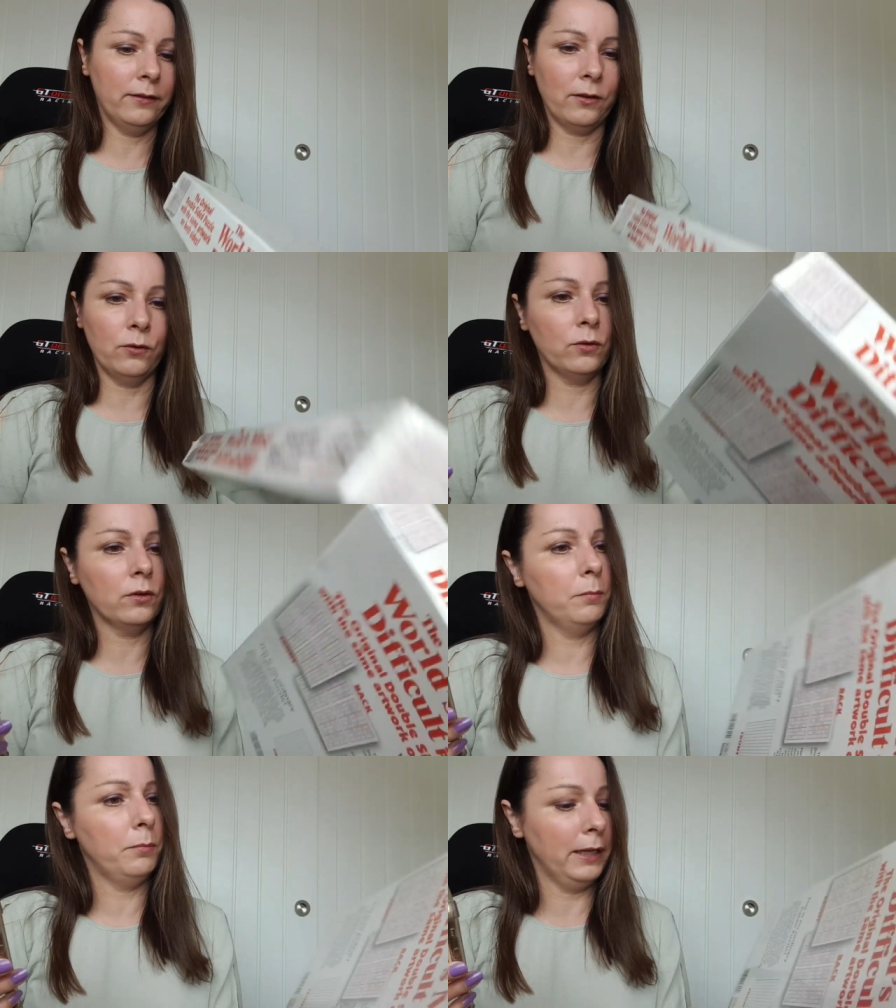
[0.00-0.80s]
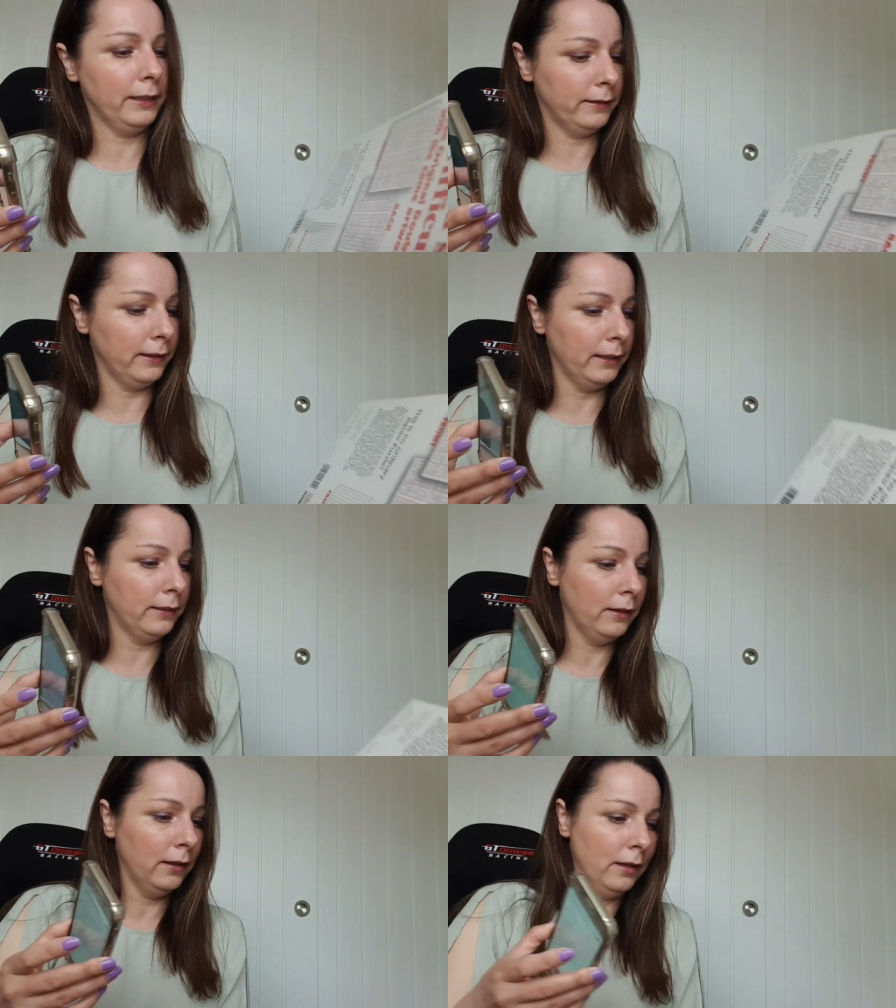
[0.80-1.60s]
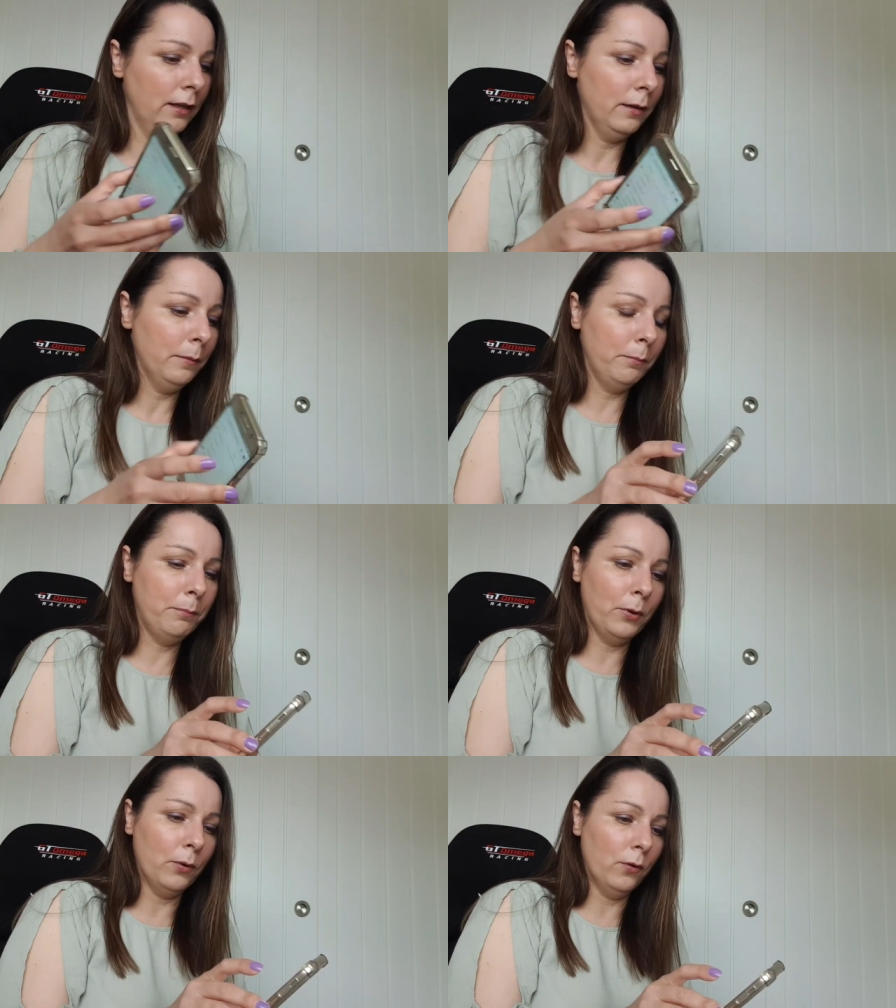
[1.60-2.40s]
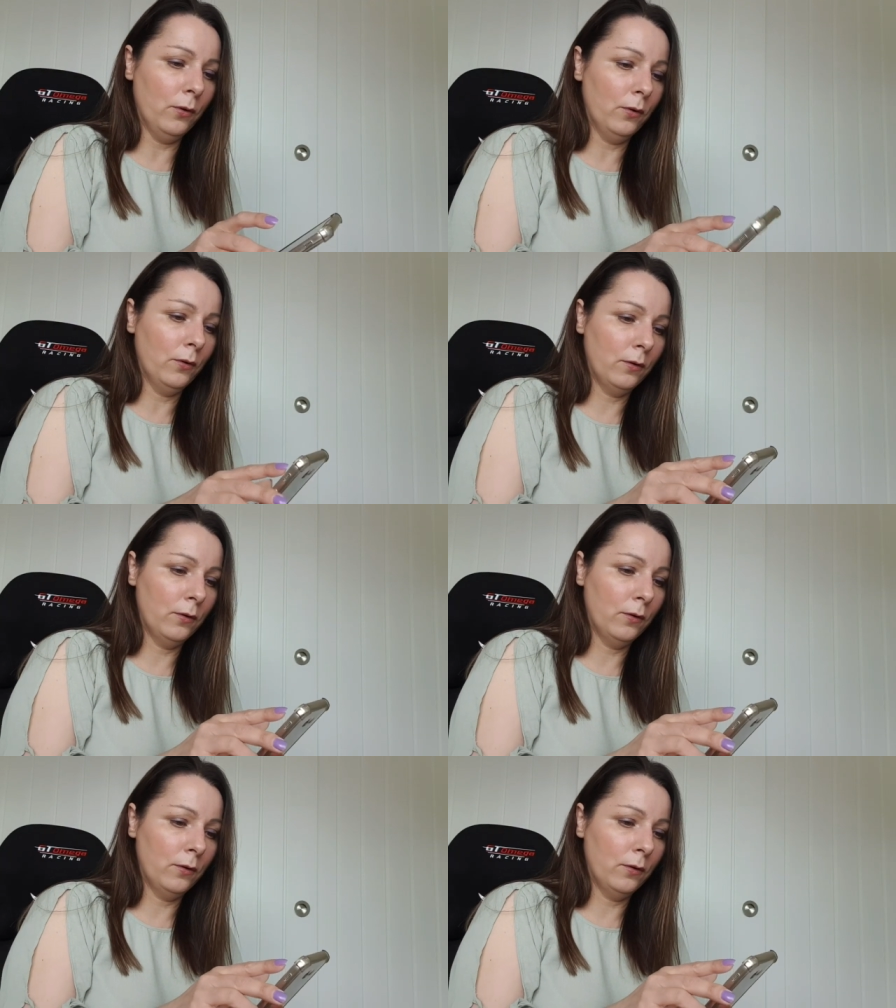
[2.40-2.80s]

sold or completed, but